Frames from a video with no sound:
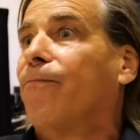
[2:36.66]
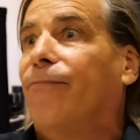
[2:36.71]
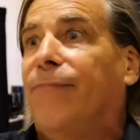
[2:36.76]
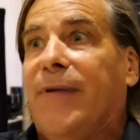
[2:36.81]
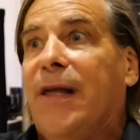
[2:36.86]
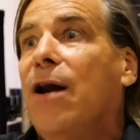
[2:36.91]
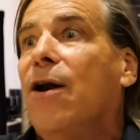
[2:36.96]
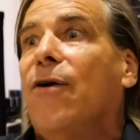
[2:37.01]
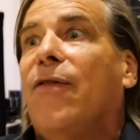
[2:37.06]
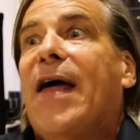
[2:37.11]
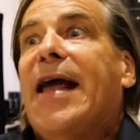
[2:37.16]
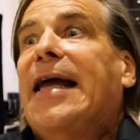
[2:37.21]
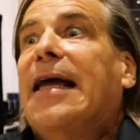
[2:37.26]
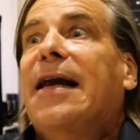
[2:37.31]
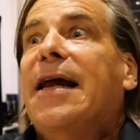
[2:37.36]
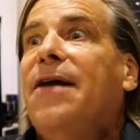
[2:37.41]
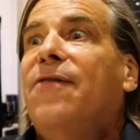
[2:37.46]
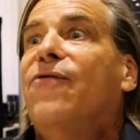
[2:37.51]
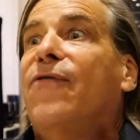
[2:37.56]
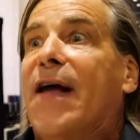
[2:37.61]
they
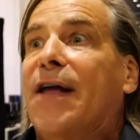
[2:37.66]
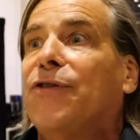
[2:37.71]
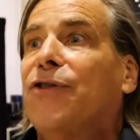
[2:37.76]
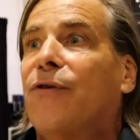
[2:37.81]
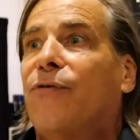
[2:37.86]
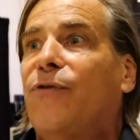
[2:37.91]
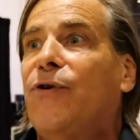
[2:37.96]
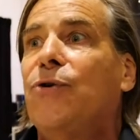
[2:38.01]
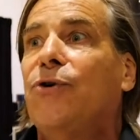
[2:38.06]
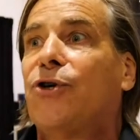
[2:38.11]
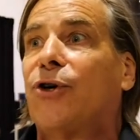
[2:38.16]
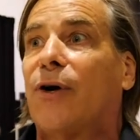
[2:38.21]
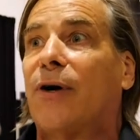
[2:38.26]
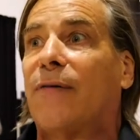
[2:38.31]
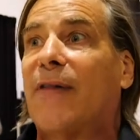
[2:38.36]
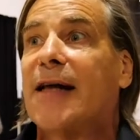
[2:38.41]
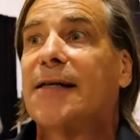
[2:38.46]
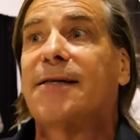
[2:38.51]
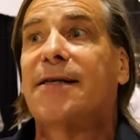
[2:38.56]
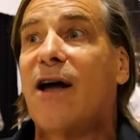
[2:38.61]
can invent the future.
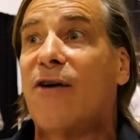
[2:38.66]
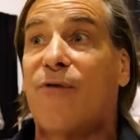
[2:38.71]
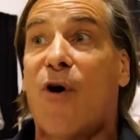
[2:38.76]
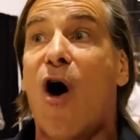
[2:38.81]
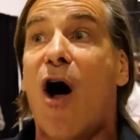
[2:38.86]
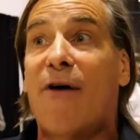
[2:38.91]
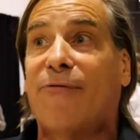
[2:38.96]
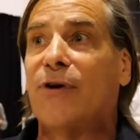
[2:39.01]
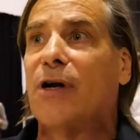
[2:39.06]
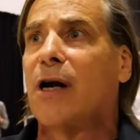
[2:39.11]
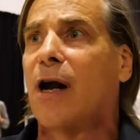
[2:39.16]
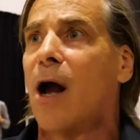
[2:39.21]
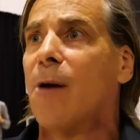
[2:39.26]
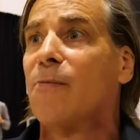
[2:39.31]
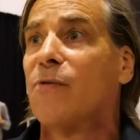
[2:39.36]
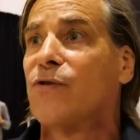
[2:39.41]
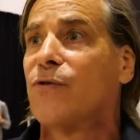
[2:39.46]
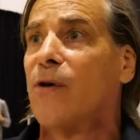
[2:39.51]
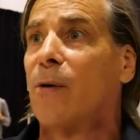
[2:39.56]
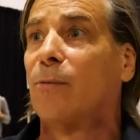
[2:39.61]
That stuff often
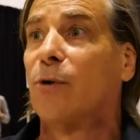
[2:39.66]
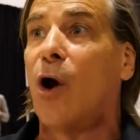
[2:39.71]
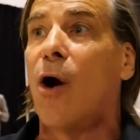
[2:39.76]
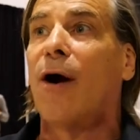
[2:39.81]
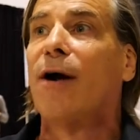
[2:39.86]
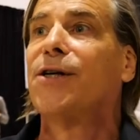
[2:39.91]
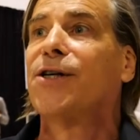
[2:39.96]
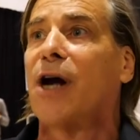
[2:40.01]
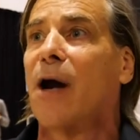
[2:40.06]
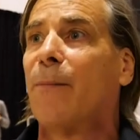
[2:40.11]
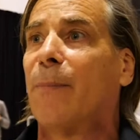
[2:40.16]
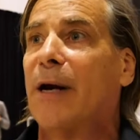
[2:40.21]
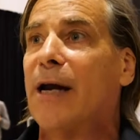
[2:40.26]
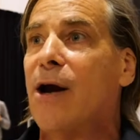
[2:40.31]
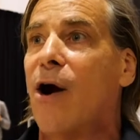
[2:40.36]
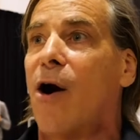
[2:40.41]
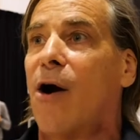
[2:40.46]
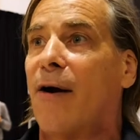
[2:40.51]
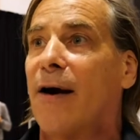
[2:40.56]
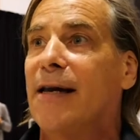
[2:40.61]
comes from large
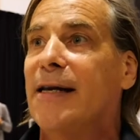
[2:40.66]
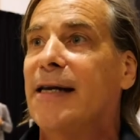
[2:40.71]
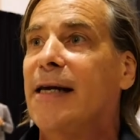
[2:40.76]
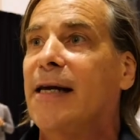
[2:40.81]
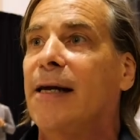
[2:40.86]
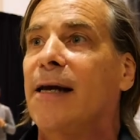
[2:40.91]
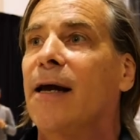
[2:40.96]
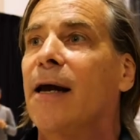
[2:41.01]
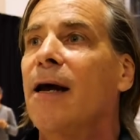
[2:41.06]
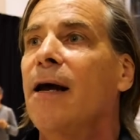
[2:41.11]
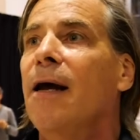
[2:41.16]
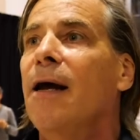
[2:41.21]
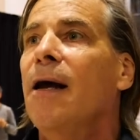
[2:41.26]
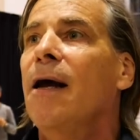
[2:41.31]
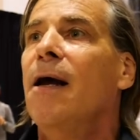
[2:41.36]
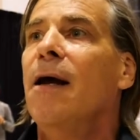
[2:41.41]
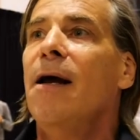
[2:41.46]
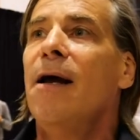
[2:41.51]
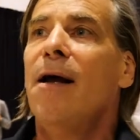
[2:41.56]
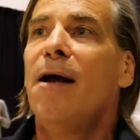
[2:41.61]
company R&D.
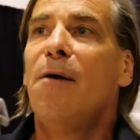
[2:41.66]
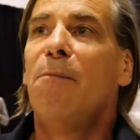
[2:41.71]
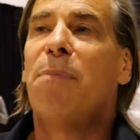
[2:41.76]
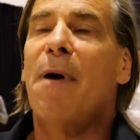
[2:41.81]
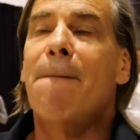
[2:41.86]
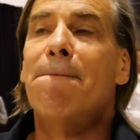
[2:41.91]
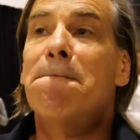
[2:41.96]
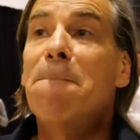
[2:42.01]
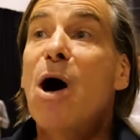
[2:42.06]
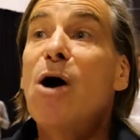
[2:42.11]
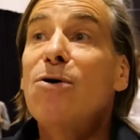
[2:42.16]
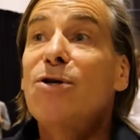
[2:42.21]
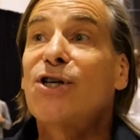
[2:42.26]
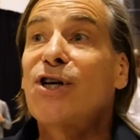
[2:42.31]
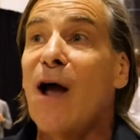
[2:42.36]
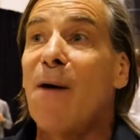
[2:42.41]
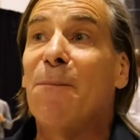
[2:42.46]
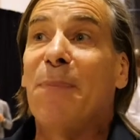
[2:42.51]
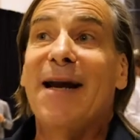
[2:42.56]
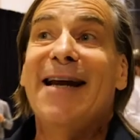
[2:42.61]
But most
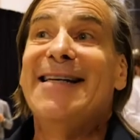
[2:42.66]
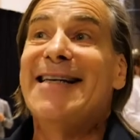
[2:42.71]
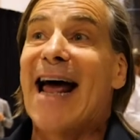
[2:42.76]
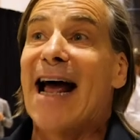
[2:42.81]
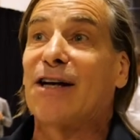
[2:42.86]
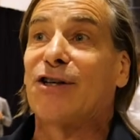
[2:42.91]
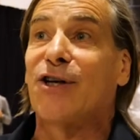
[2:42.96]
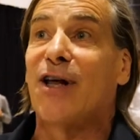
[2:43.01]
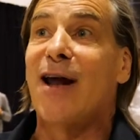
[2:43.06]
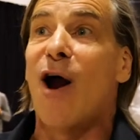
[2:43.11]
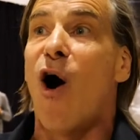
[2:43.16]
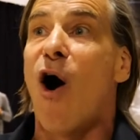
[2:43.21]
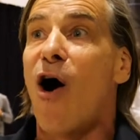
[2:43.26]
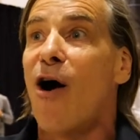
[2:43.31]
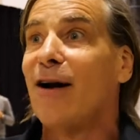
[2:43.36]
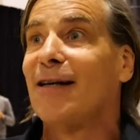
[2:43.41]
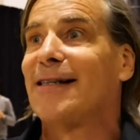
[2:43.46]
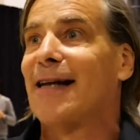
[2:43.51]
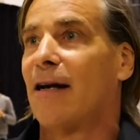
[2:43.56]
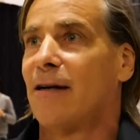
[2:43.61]
companies actually
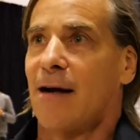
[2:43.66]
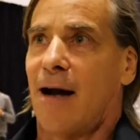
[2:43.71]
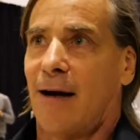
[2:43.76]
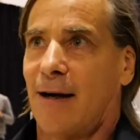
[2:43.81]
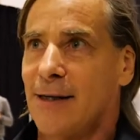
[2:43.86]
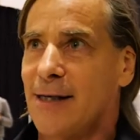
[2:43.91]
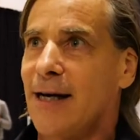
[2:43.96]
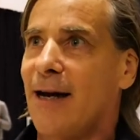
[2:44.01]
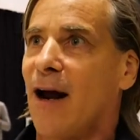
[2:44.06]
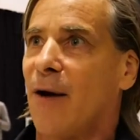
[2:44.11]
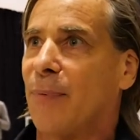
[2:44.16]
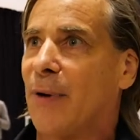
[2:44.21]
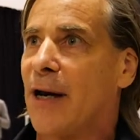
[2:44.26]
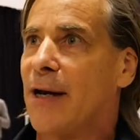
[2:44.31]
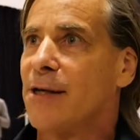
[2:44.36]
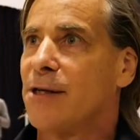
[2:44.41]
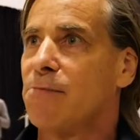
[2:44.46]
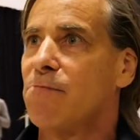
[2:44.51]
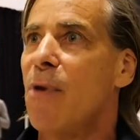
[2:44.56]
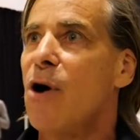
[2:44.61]
aren't technology
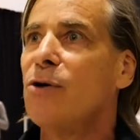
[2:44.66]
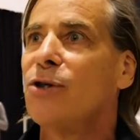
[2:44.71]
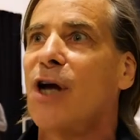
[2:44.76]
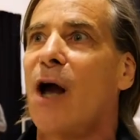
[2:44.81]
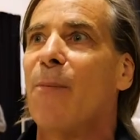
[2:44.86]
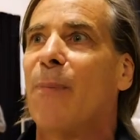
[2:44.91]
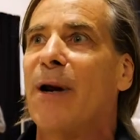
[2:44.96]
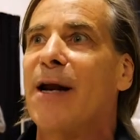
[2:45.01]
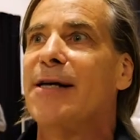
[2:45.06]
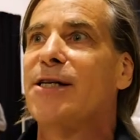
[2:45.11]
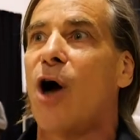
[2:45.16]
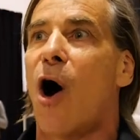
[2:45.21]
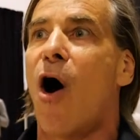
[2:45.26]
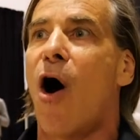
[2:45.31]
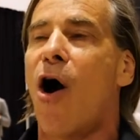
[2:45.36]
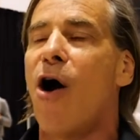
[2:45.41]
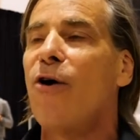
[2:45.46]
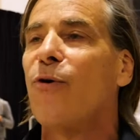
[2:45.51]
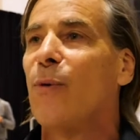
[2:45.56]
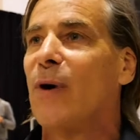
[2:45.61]
companies. Most companies
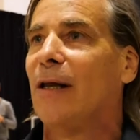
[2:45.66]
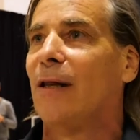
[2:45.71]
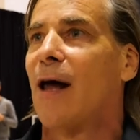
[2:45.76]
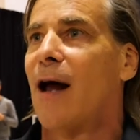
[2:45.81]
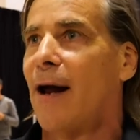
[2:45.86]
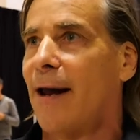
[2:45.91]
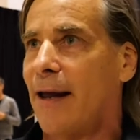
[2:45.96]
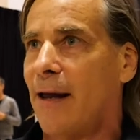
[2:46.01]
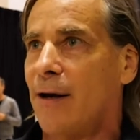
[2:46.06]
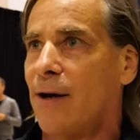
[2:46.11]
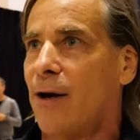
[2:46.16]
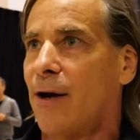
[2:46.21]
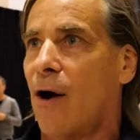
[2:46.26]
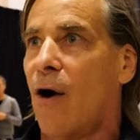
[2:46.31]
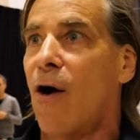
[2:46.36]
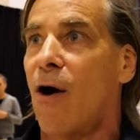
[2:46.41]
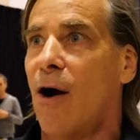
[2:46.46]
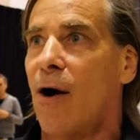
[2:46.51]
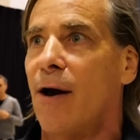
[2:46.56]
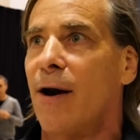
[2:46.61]
aren't reliant
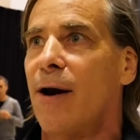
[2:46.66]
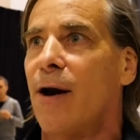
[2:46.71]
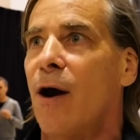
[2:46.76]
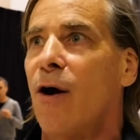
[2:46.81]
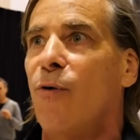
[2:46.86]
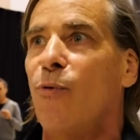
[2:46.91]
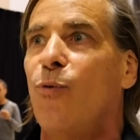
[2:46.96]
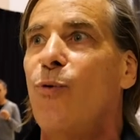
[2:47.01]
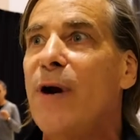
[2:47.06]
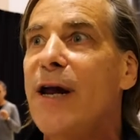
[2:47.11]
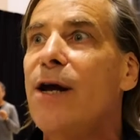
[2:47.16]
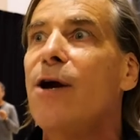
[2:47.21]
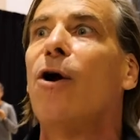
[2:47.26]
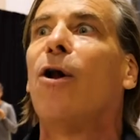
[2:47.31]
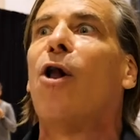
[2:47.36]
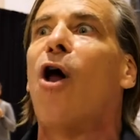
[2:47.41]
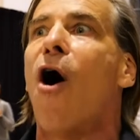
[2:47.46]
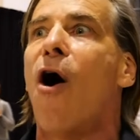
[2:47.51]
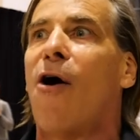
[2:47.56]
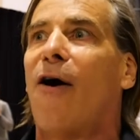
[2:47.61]
on
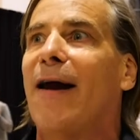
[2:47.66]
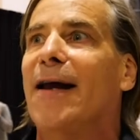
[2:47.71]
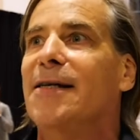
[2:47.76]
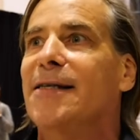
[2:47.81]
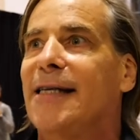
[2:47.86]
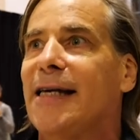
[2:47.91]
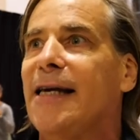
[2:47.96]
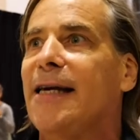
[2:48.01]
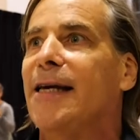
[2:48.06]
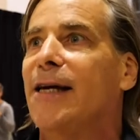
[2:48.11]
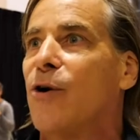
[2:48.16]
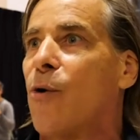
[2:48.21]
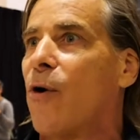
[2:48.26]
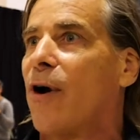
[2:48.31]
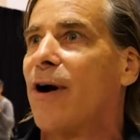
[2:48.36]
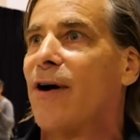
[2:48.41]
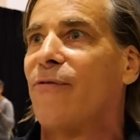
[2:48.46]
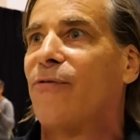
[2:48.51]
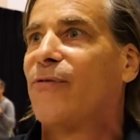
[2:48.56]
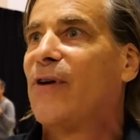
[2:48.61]
real R&D in
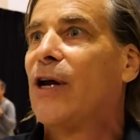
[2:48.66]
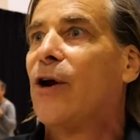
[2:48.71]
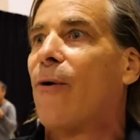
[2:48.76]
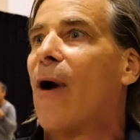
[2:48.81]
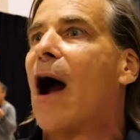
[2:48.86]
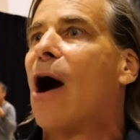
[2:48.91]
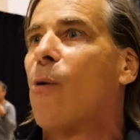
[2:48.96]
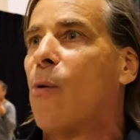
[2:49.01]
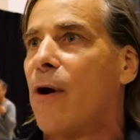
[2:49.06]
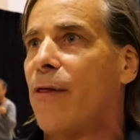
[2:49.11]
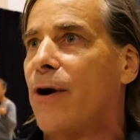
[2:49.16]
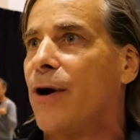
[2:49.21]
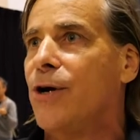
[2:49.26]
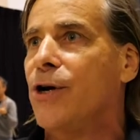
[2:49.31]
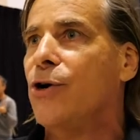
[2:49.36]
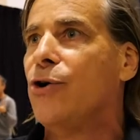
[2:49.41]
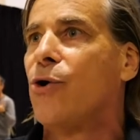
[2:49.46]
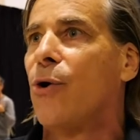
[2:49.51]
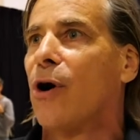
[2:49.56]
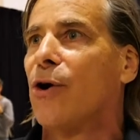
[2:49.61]
order to figure out where their
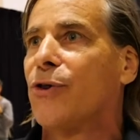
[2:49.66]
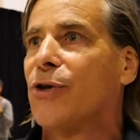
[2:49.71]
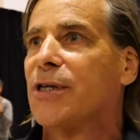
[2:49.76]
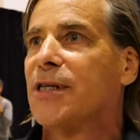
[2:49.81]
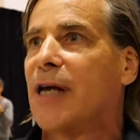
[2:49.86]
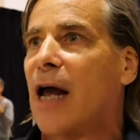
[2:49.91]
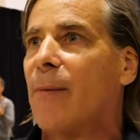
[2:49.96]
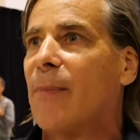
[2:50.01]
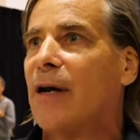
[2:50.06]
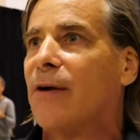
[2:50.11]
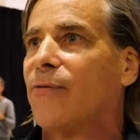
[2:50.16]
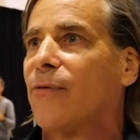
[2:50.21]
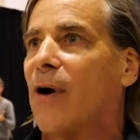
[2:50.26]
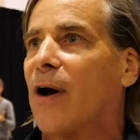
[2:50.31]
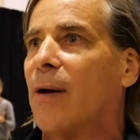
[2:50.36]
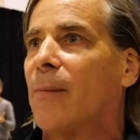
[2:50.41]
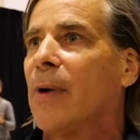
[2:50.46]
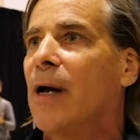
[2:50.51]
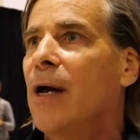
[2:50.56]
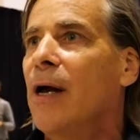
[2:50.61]
new growth is coming
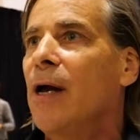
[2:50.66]
from.